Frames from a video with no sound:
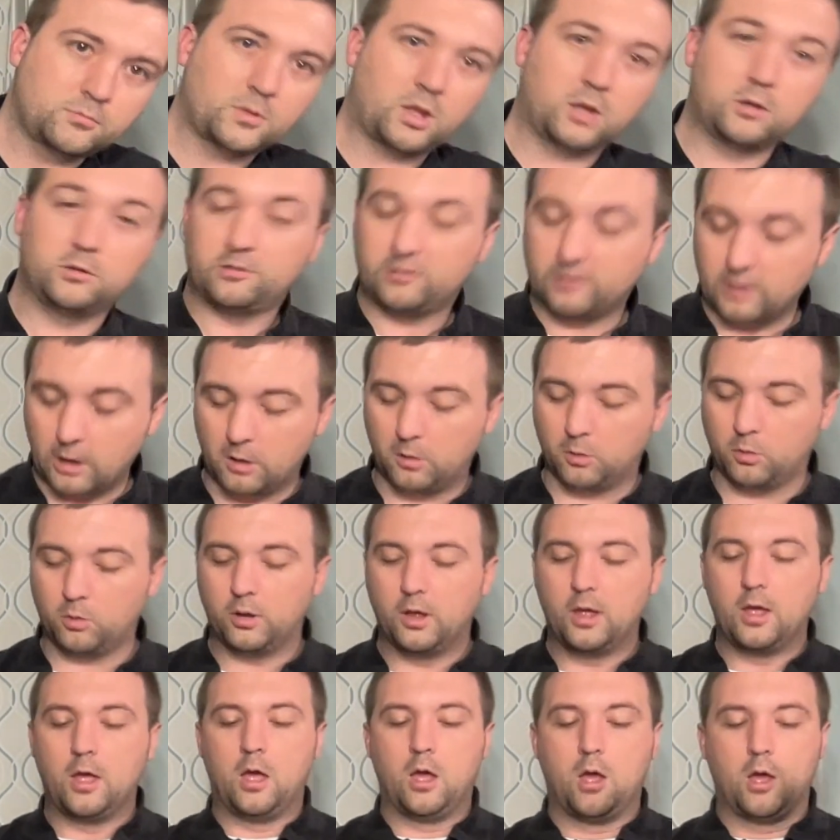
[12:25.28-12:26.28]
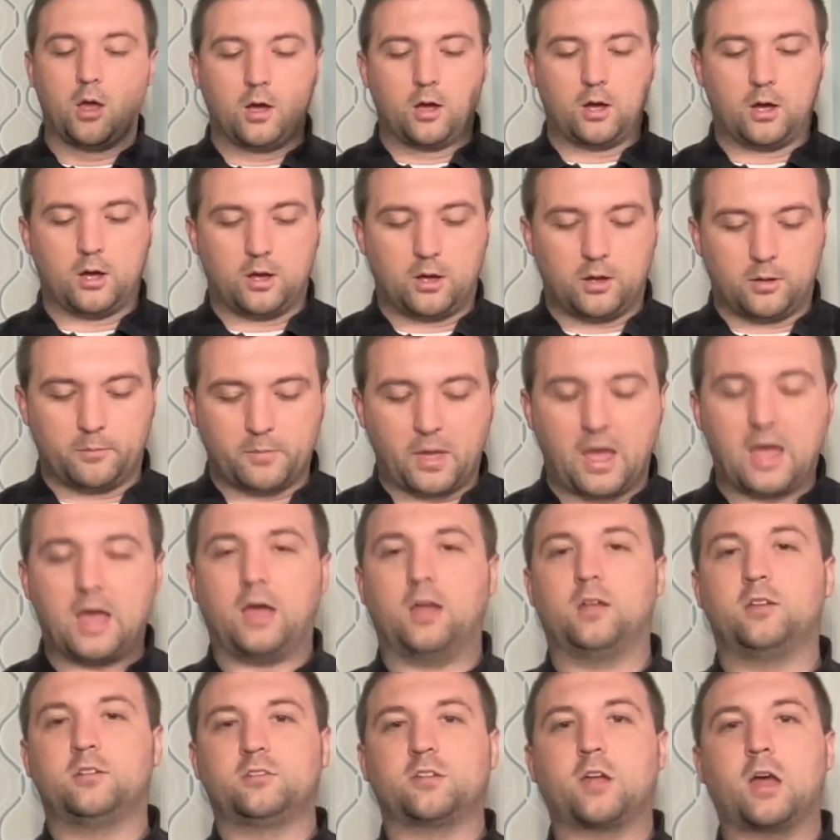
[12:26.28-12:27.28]
And so, um,
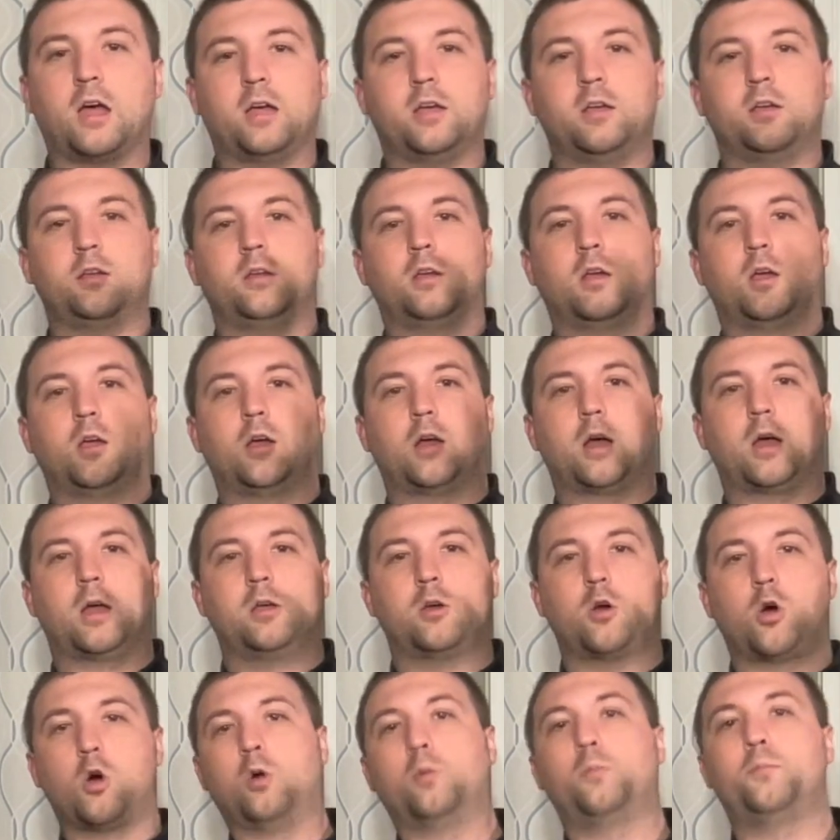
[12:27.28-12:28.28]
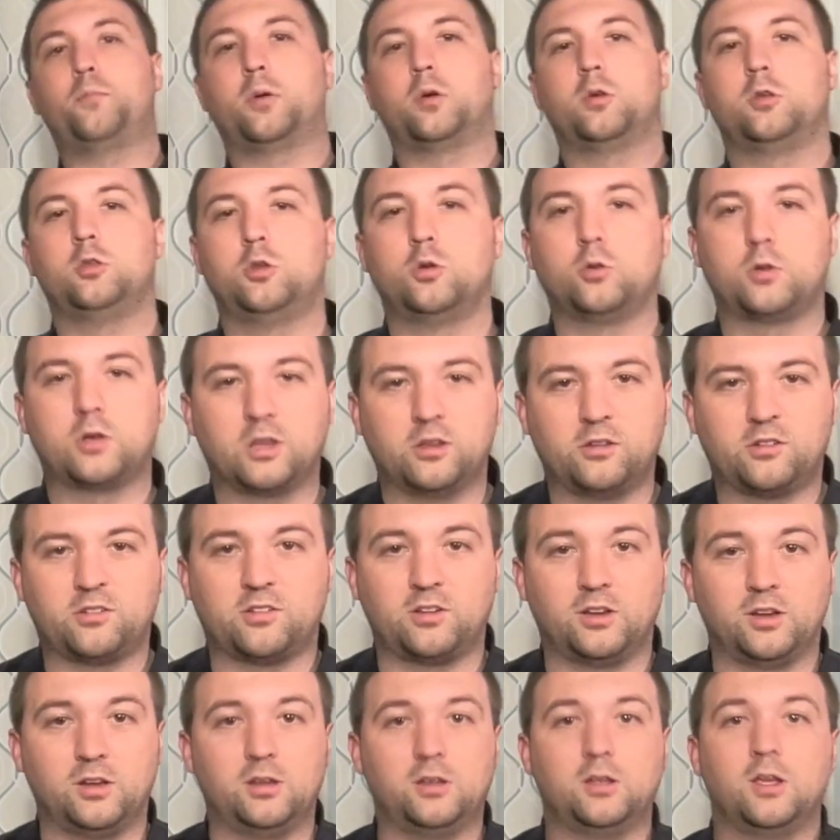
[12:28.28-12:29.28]
as I, I hope you can
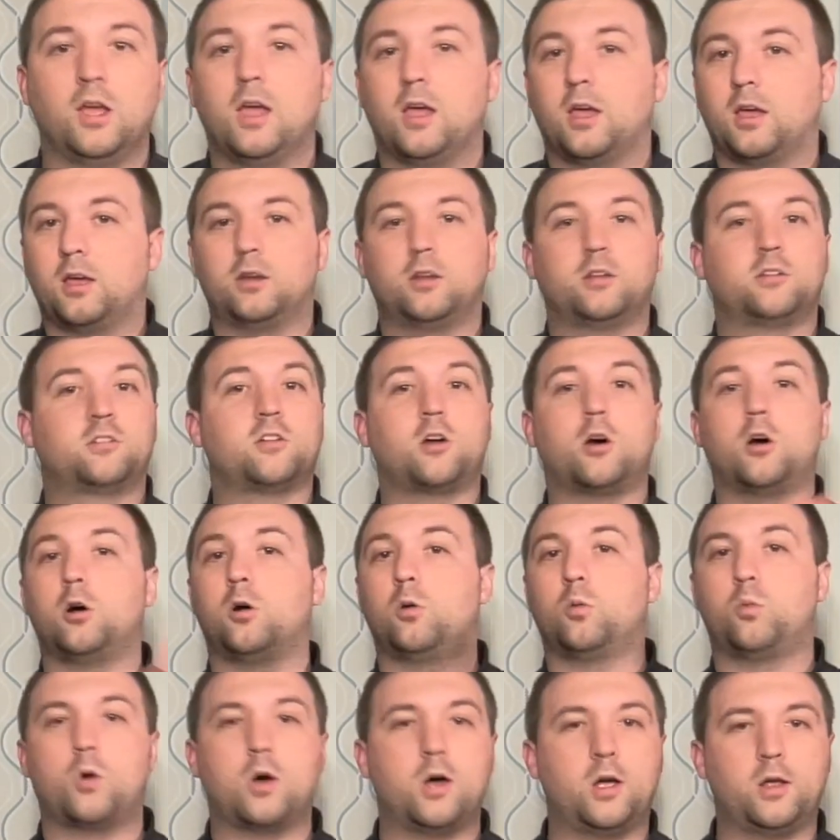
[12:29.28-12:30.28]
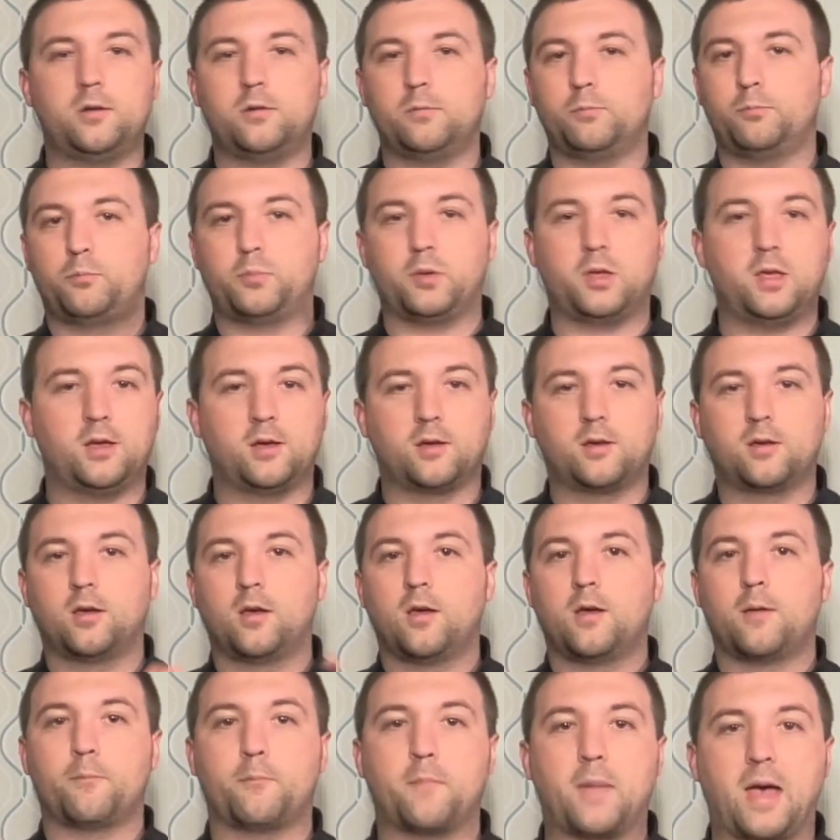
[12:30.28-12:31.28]
see, it is all one big
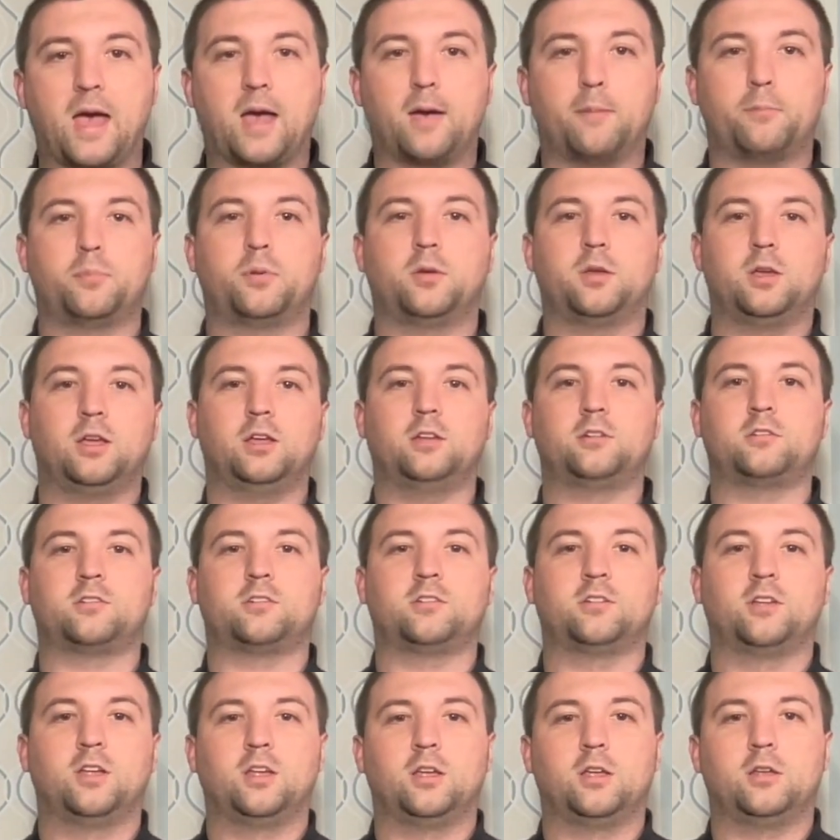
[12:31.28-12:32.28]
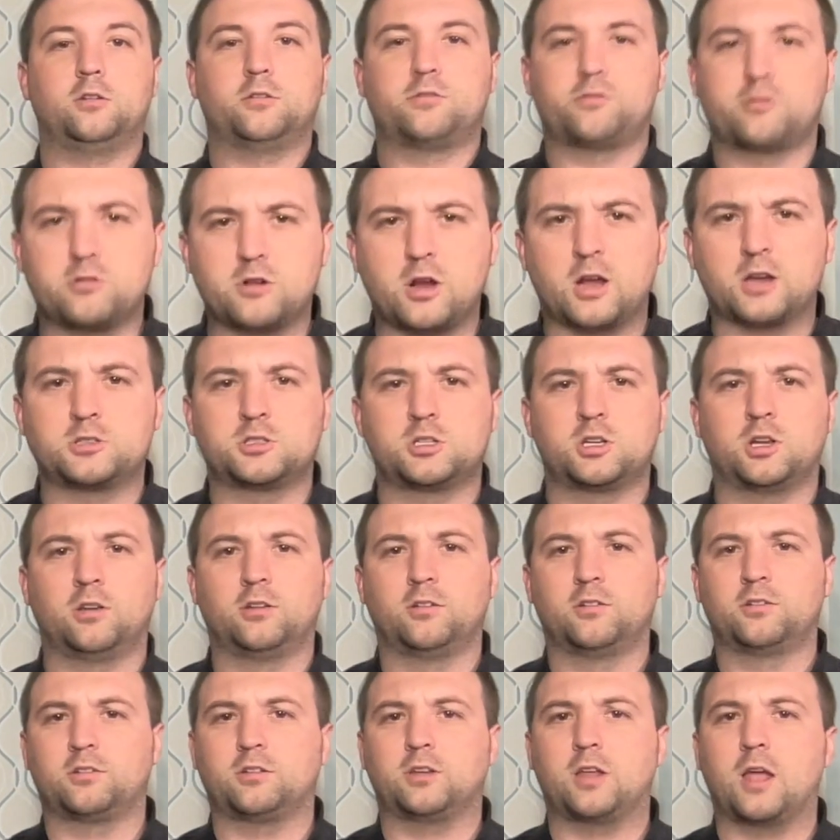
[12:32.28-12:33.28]
map. It's
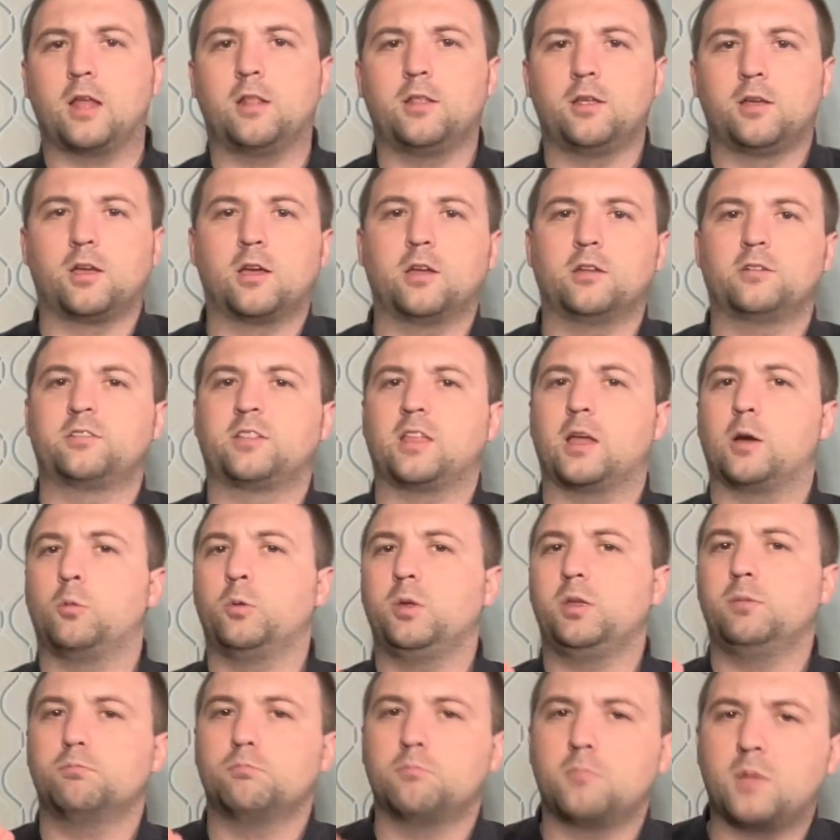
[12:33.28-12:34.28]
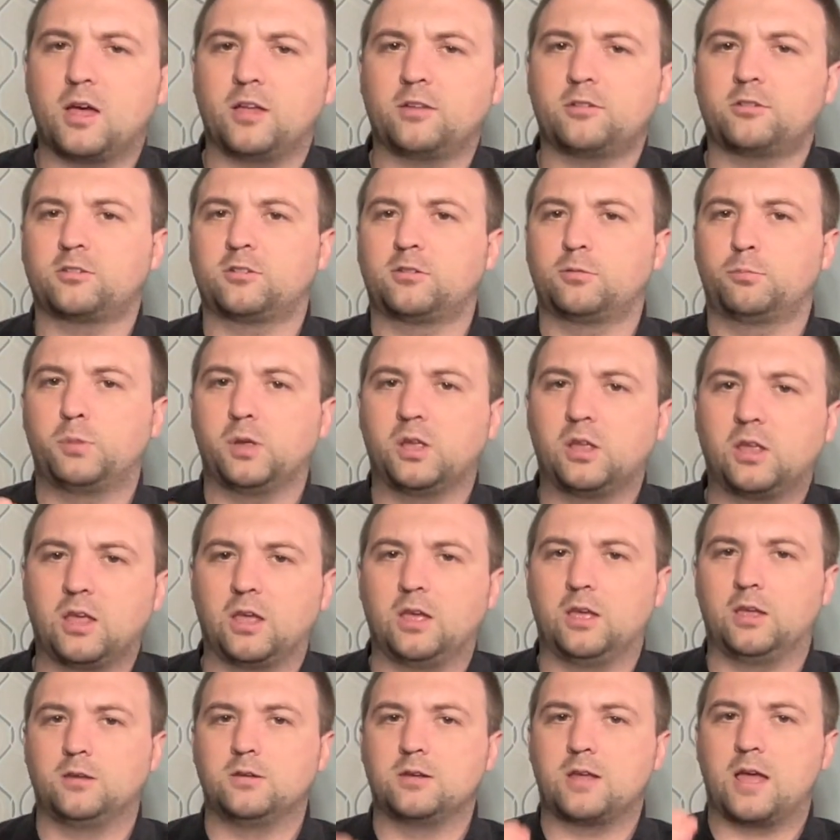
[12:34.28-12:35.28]
instructions telling us that we must
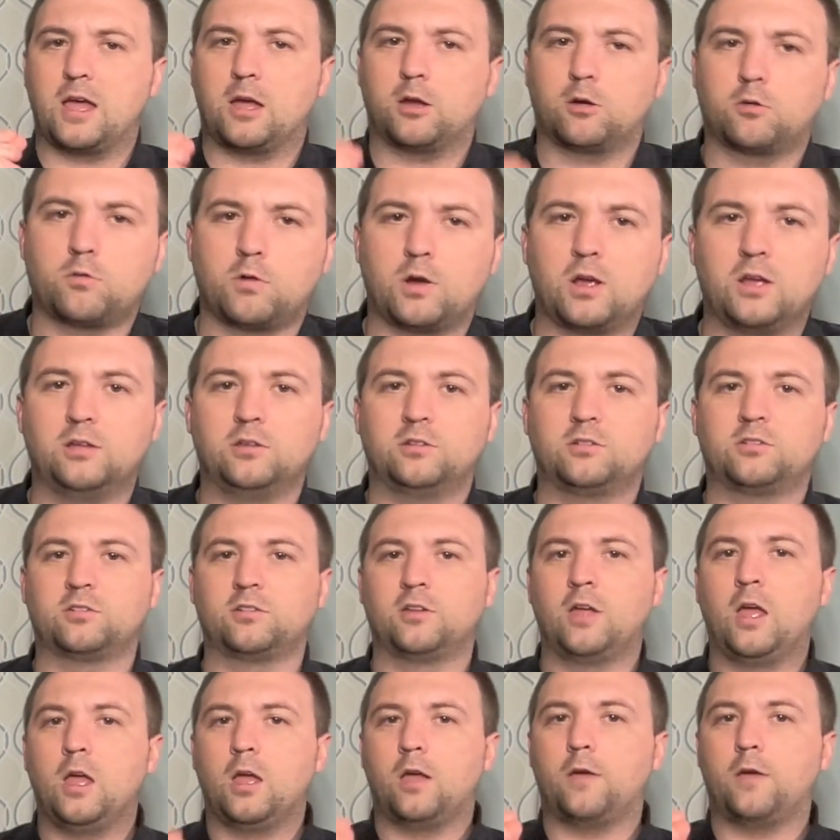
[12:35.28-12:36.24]
begin at grace.